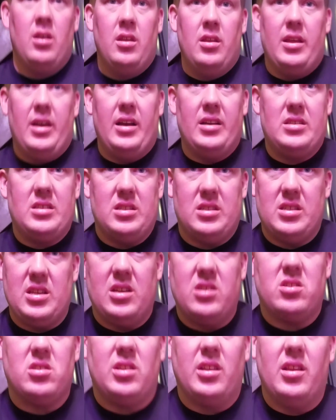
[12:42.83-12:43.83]
That's
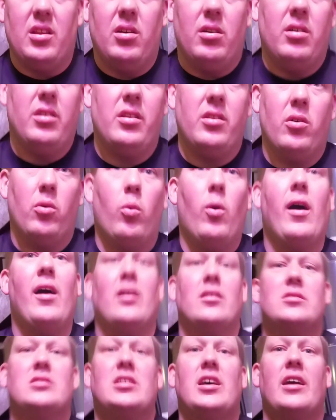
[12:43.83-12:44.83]
essentially the
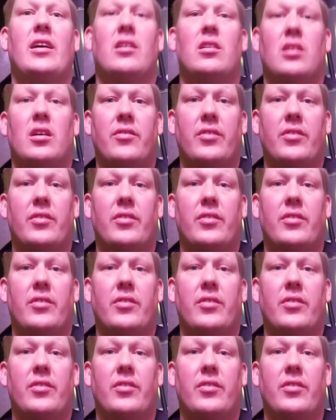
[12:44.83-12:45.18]
wild cycle of it.